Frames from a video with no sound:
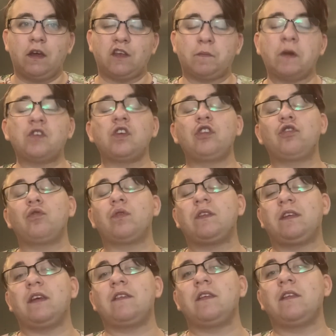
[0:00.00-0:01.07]
especially through the
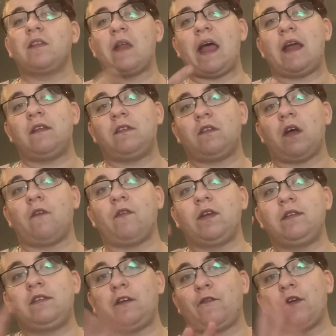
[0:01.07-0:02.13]
distant lens of a
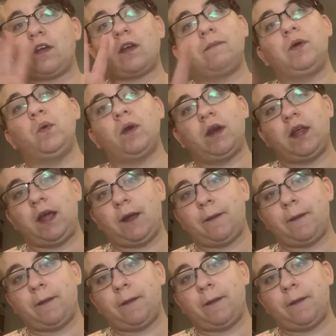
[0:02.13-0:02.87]
different community.